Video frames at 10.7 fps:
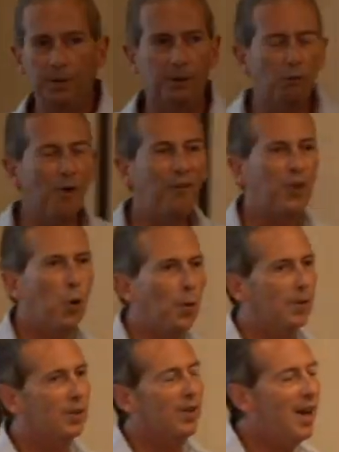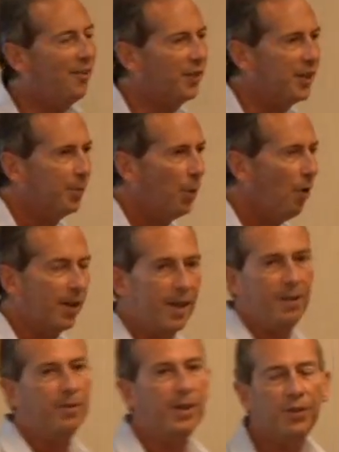so that roughly all that's left is
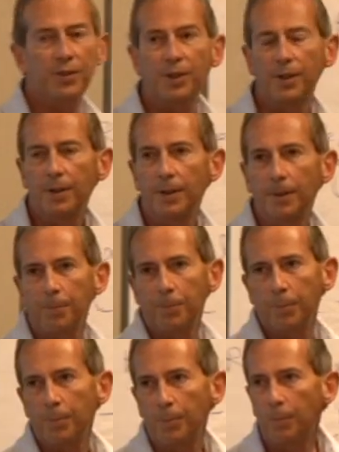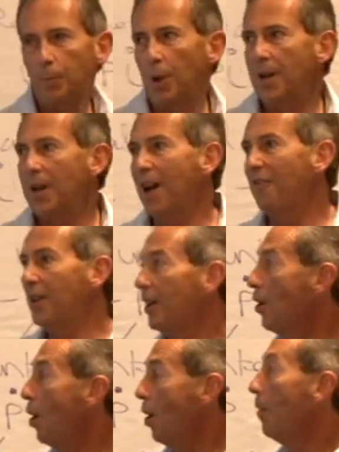market risk, by having
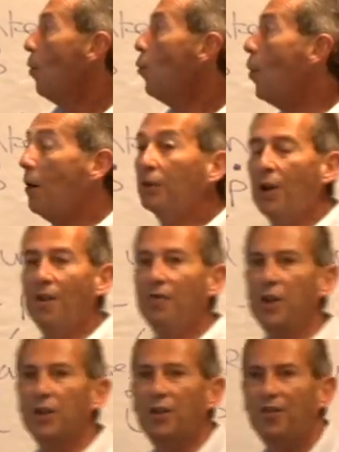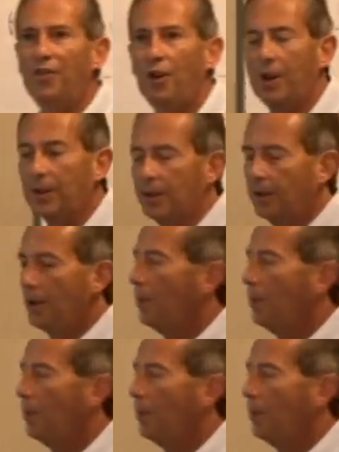a well-diversified